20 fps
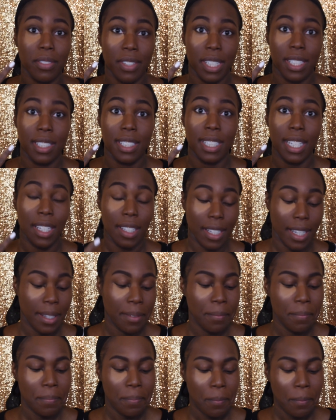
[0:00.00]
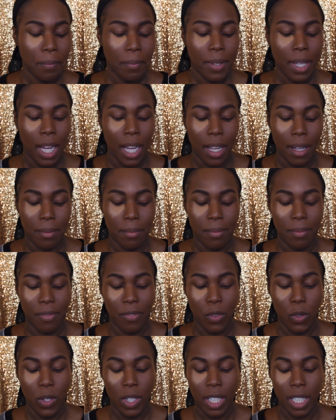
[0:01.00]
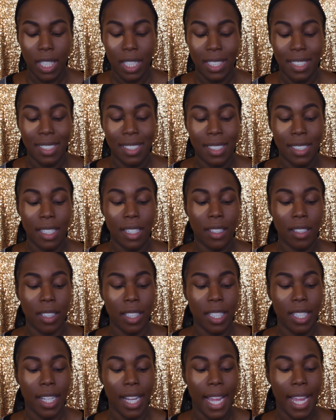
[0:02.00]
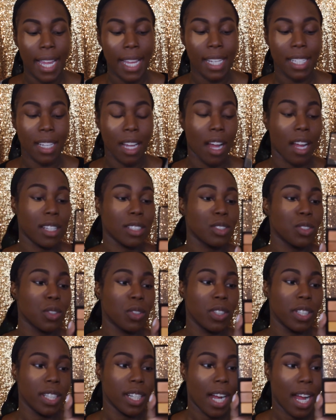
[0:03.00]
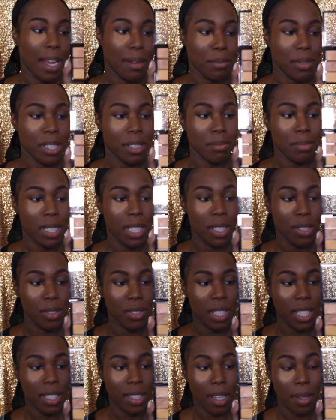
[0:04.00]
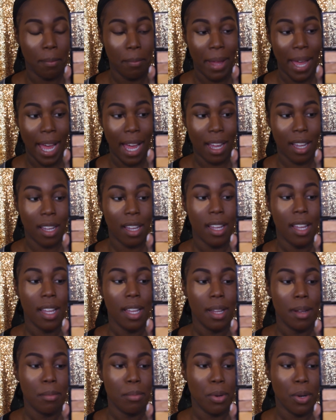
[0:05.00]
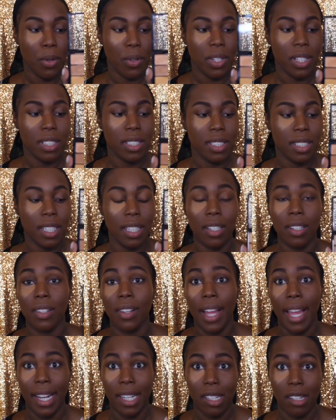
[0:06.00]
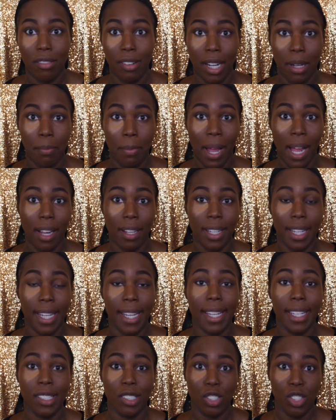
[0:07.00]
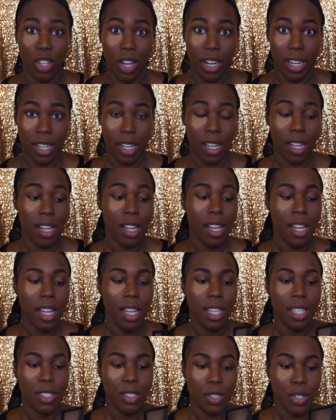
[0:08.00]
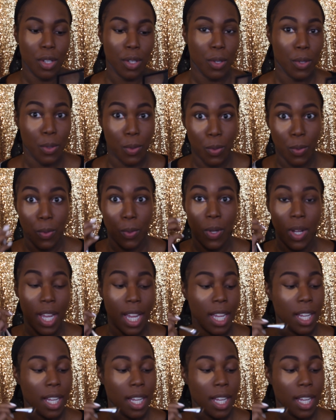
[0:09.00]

of concealing. For concealer and contour, I'm going to be using the MAC Pro Conceal and Correct palette in dark. So